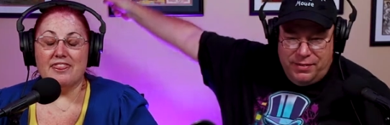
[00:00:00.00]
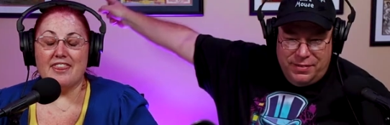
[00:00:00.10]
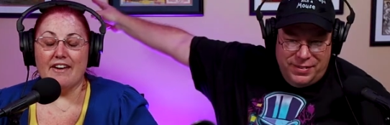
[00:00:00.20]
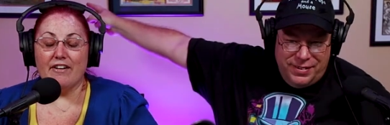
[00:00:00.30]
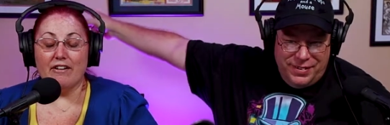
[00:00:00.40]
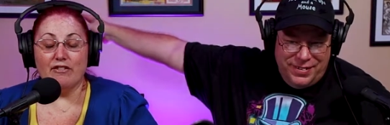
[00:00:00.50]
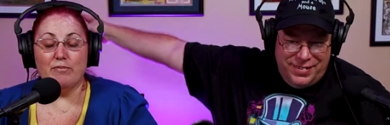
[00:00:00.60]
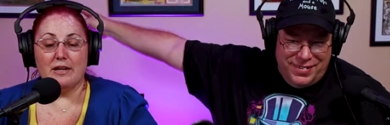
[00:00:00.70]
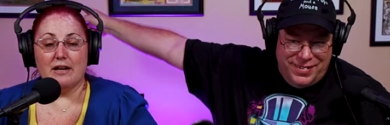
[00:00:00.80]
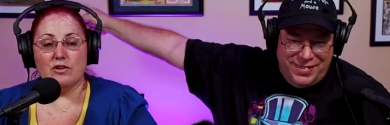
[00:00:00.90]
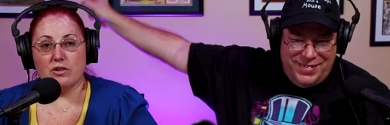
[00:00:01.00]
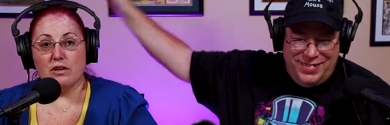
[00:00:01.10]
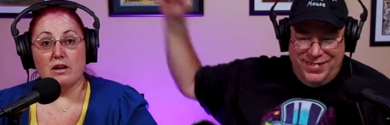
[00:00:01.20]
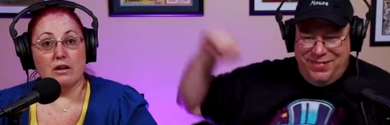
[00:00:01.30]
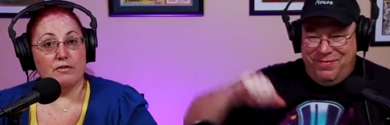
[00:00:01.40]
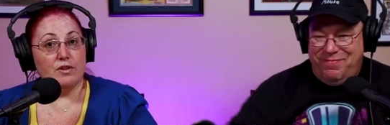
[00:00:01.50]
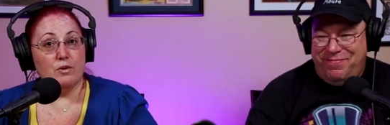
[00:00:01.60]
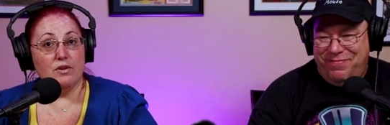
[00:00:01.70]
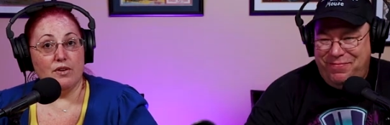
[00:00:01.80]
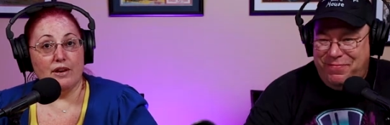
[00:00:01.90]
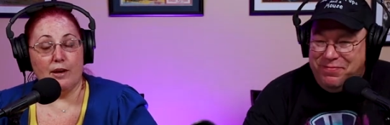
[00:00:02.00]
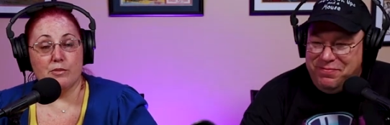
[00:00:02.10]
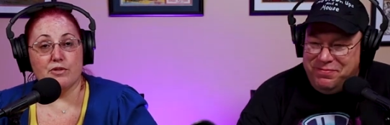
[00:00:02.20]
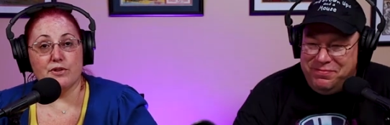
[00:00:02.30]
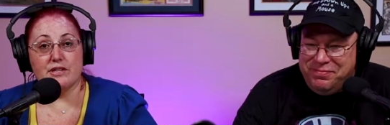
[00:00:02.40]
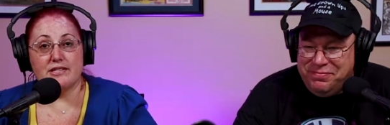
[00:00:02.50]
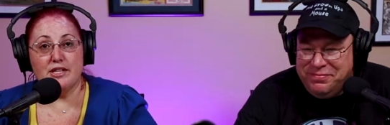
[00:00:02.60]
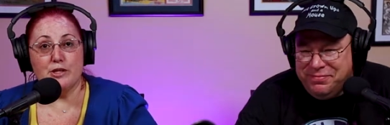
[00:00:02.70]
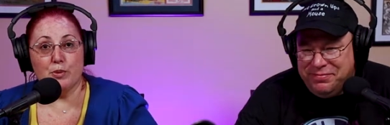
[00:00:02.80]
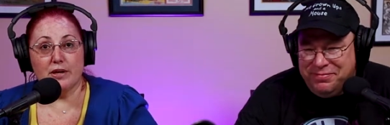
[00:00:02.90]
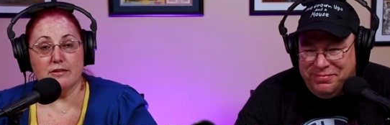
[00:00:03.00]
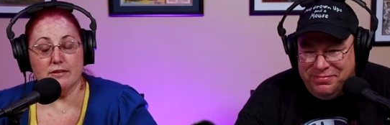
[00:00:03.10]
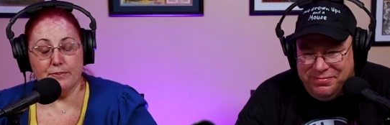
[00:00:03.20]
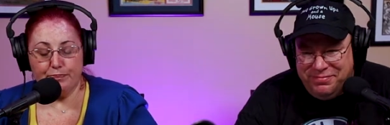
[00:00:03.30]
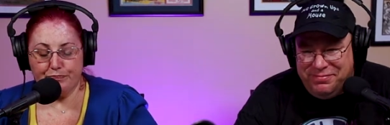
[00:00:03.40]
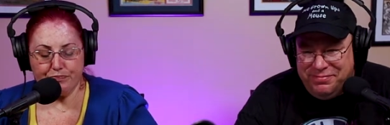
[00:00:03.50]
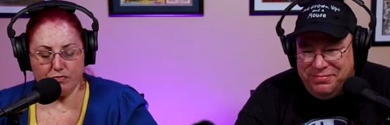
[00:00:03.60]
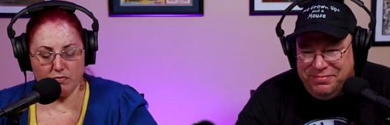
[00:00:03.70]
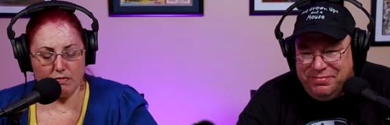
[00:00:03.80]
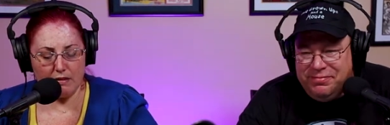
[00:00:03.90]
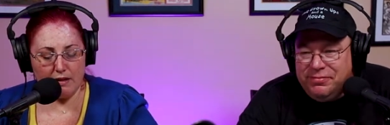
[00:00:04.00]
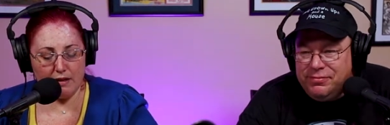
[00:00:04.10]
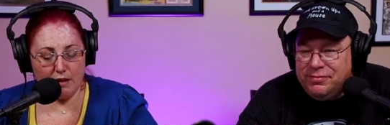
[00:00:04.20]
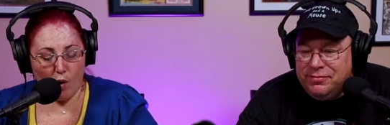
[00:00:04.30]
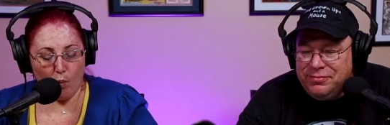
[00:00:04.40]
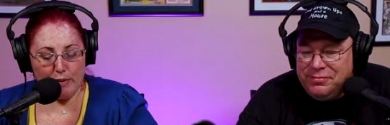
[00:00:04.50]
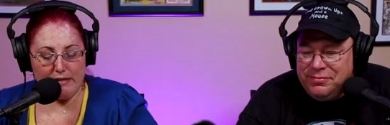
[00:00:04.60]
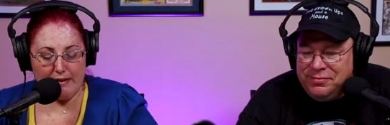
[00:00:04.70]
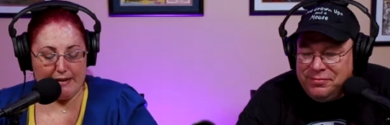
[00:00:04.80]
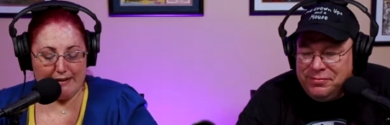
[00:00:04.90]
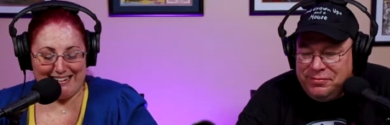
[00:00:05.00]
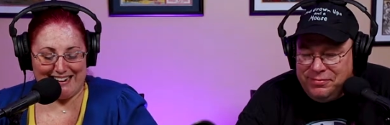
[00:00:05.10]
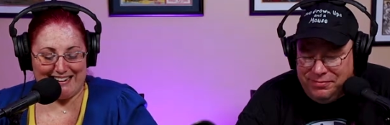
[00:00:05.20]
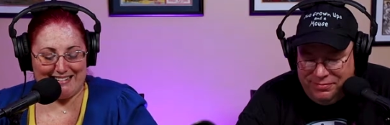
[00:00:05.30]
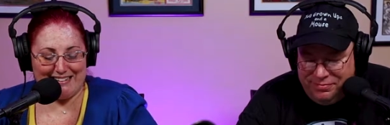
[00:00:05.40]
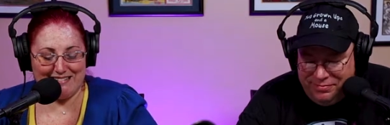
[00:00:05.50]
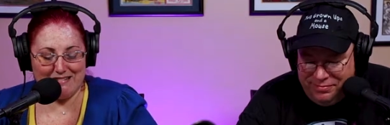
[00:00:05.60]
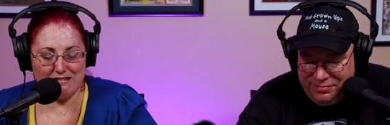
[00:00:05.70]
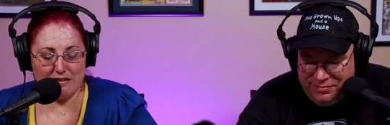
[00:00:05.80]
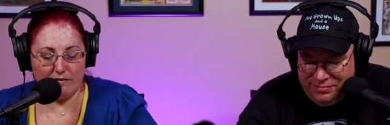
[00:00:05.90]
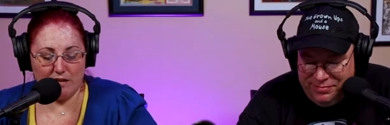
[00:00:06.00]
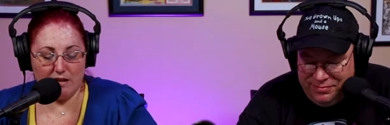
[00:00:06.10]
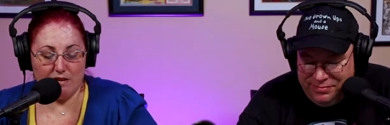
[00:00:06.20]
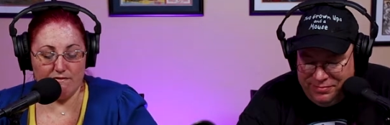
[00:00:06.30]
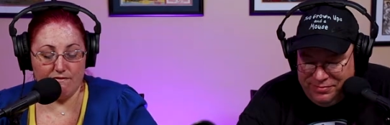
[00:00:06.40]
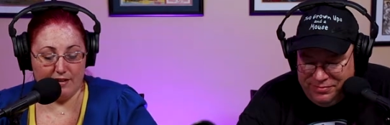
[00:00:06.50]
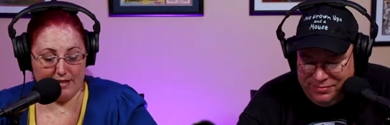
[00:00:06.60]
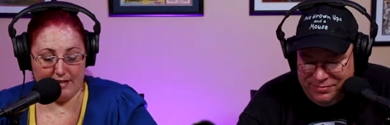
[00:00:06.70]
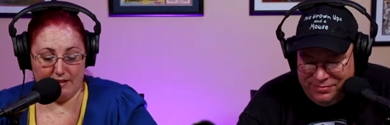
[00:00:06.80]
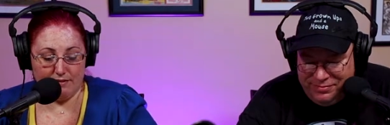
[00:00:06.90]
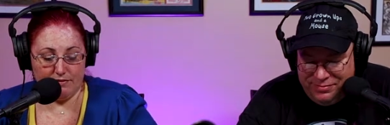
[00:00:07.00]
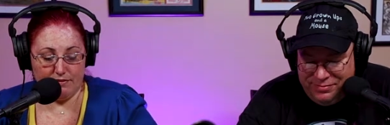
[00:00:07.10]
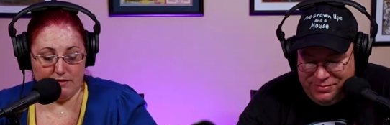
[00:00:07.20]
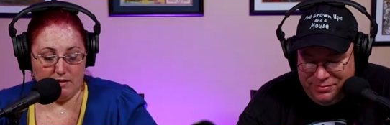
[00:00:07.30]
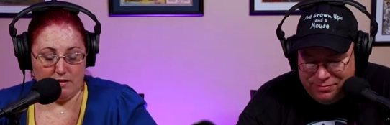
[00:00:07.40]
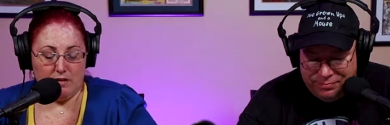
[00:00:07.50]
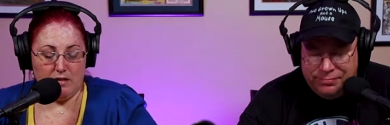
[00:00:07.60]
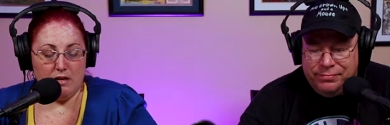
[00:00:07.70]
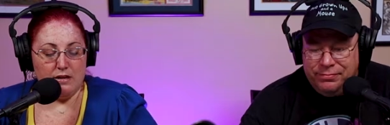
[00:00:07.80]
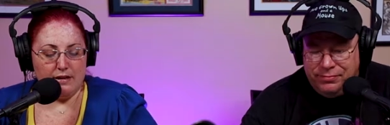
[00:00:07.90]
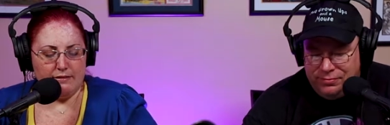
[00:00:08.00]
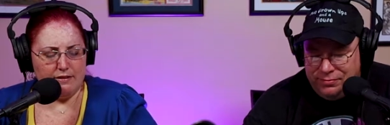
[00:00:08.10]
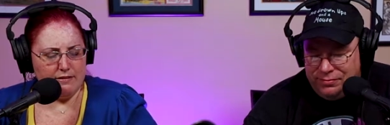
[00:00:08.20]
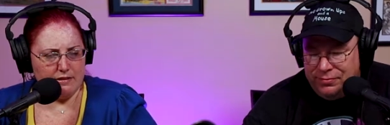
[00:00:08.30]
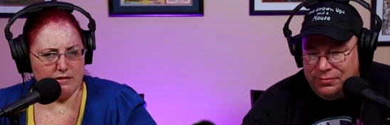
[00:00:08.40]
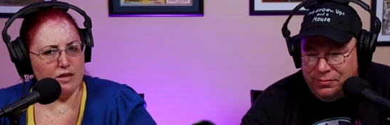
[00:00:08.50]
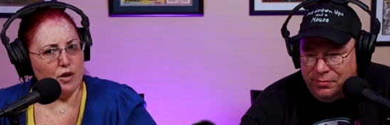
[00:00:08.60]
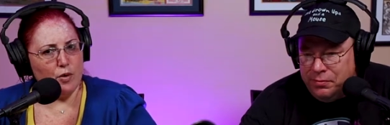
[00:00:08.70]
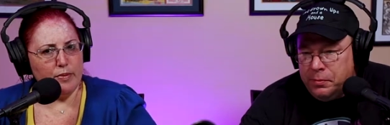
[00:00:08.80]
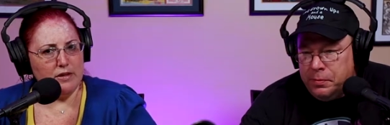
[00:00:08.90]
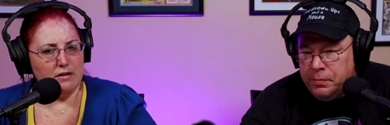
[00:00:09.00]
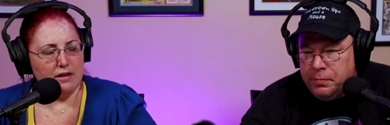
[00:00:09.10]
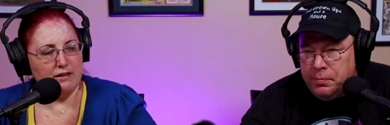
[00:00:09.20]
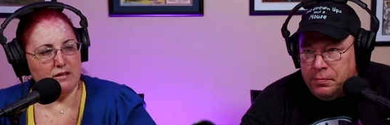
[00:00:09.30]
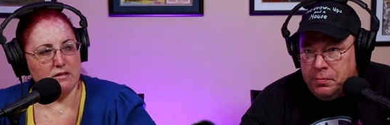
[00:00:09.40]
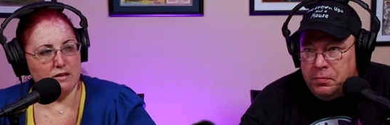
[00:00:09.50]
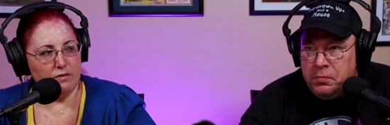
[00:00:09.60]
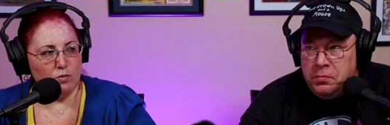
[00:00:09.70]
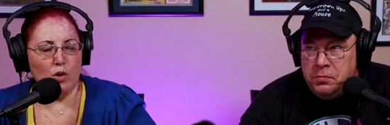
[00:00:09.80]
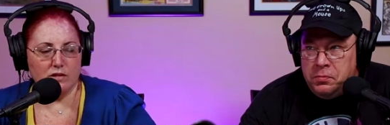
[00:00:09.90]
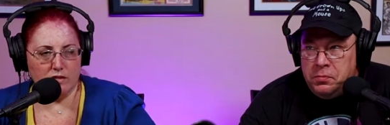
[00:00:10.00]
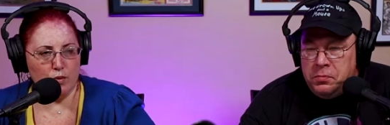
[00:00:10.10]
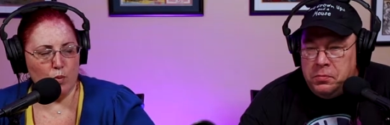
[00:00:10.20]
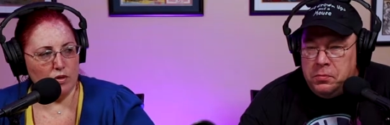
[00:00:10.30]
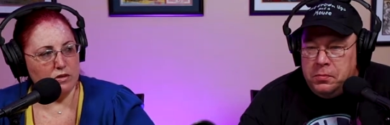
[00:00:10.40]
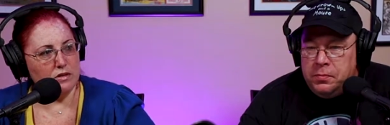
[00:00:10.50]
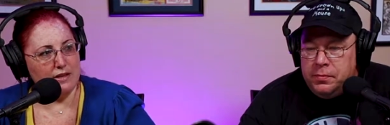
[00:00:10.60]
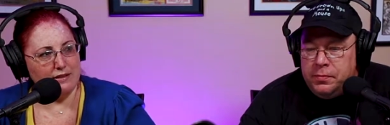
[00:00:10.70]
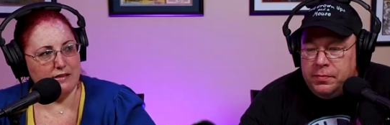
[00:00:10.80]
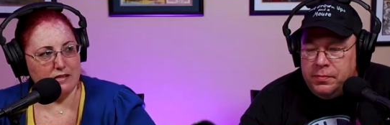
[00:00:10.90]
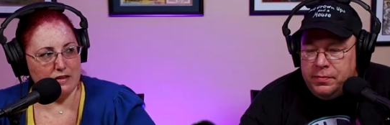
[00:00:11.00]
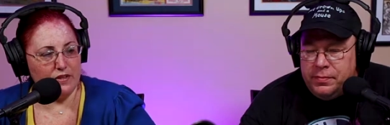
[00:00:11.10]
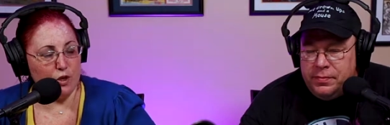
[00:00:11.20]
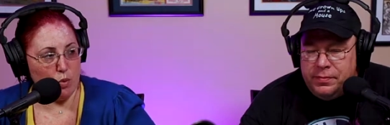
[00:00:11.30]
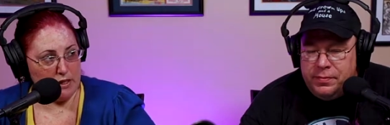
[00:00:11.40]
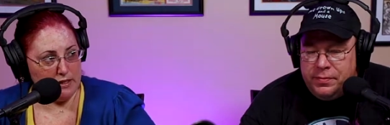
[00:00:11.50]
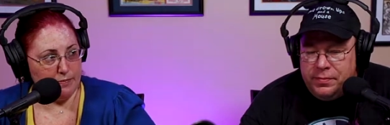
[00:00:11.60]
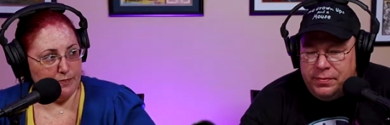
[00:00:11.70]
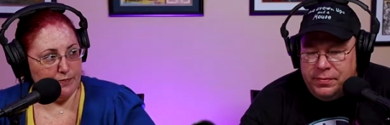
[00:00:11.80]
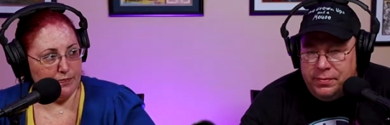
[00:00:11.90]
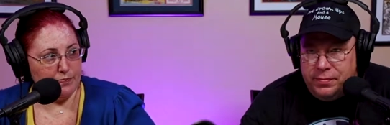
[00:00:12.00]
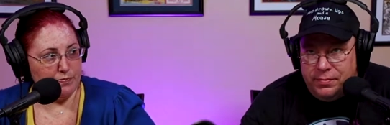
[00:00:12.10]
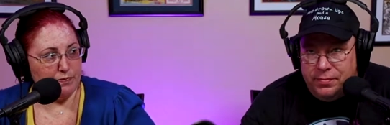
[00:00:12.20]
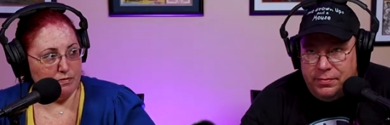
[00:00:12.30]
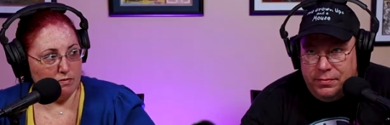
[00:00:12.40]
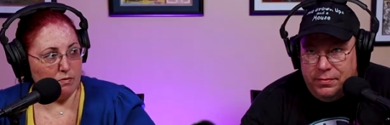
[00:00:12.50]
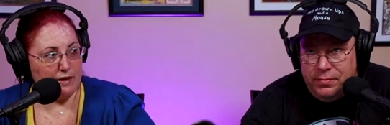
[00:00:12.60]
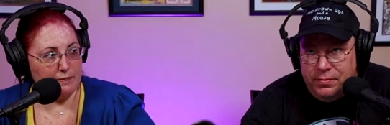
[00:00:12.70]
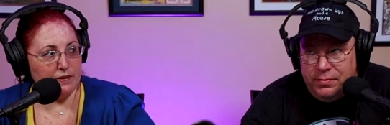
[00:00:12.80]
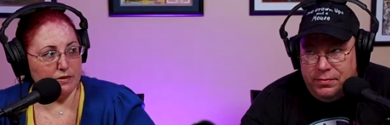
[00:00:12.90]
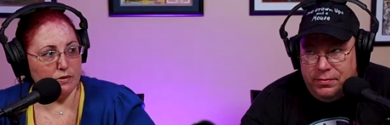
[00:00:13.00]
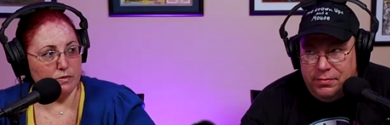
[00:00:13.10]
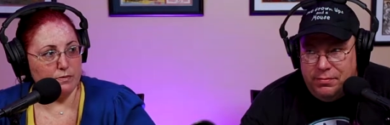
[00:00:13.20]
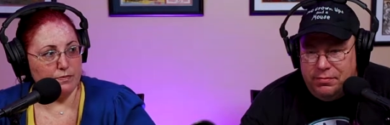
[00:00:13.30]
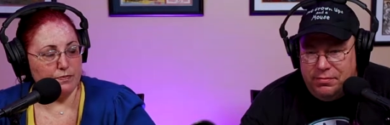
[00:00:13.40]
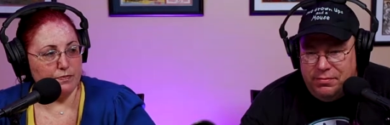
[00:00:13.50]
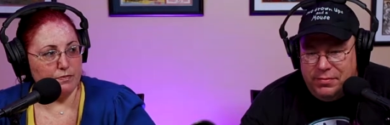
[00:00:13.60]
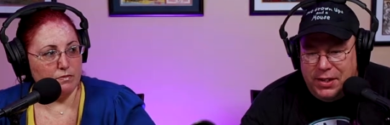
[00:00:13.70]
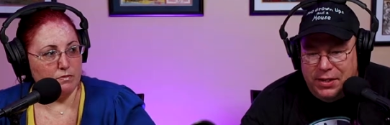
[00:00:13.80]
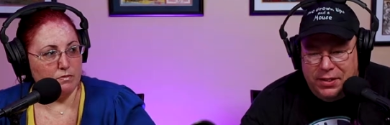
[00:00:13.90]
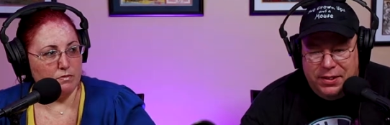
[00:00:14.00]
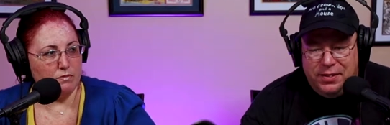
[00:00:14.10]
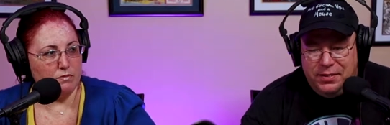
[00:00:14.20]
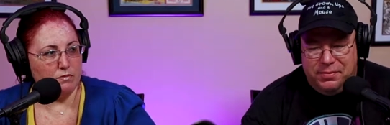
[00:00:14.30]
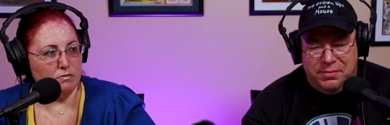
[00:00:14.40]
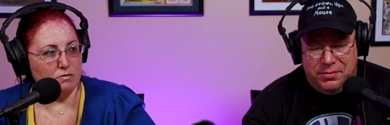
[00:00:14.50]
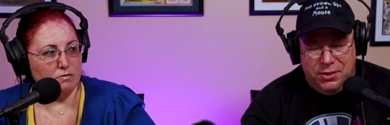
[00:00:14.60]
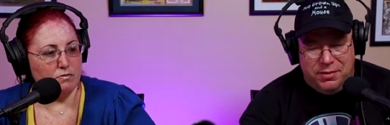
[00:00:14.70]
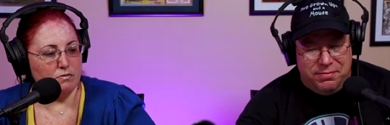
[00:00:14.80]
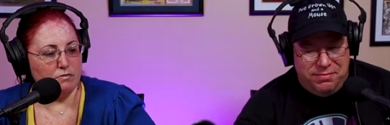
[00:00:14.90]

Speaker 1: There have been actually a few different names for Disney Springs. It opened in 1975. Mm-hmm. And didn't Disney open in 1970, Walt Disney World in 1971? Right? That's.
Speaker 2: Uh, sure.